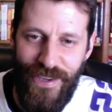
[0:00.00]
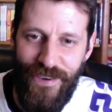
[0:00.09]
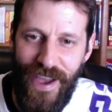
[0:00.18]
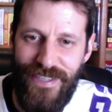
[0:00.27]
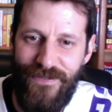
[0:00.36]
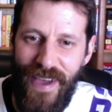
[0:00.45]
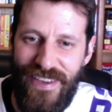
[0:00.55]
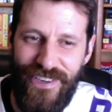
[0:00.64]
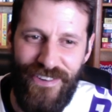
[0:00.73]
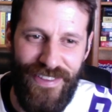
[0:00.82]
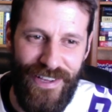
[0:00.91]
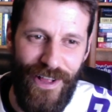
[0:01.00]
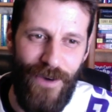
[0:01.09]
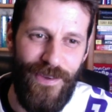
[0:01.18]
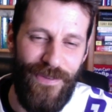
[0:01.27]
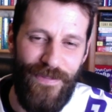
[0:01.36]
Can you guys imagine going to the
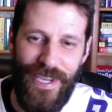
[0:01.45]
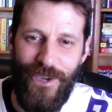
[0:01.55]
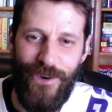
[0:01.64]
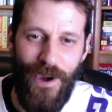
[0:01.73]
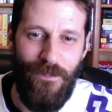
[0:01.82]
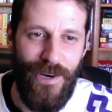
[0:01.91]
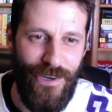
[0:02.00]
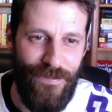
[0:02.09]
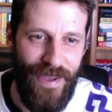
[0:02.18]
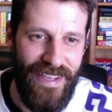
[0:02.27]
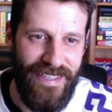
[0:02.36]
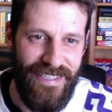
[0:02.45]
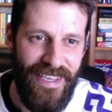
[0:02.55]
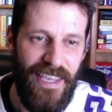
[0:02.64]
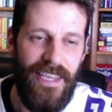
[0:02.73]
club with a big cucumber in your pants?